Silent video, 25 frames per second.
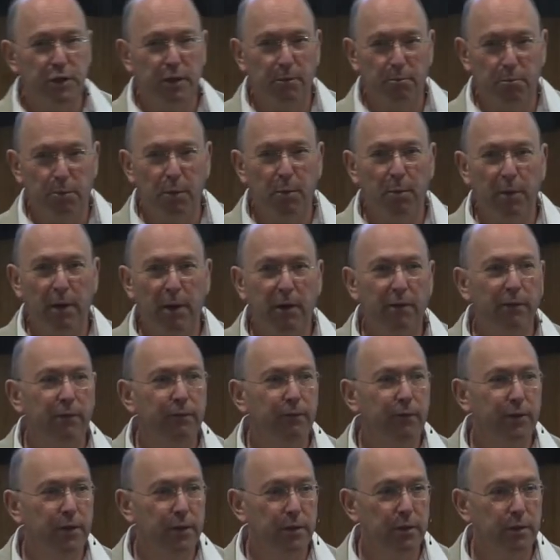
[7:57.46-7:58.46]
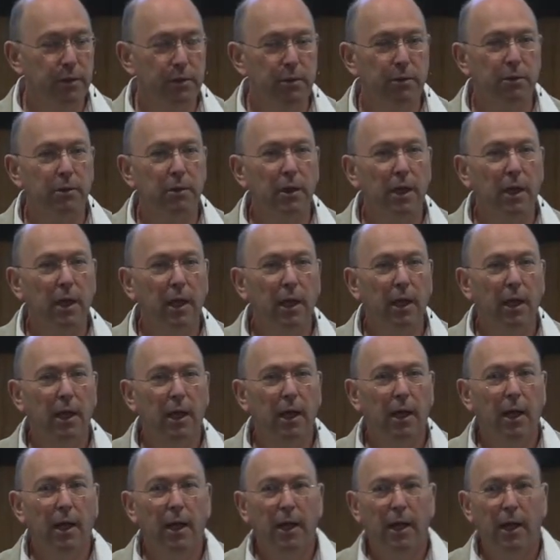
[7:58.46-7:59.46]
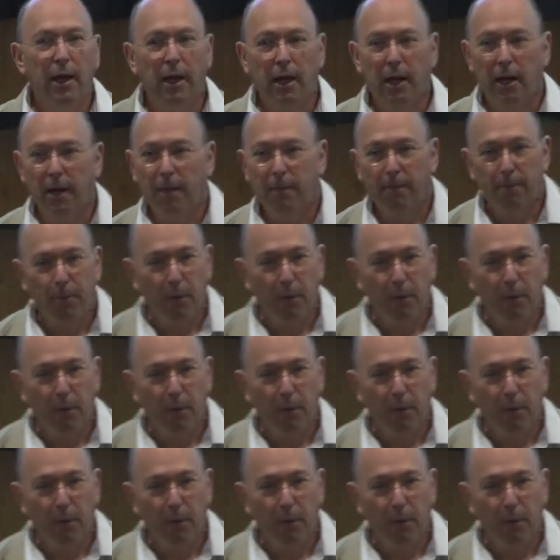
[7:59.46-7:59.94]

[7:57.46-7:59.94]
preparing for this talk um,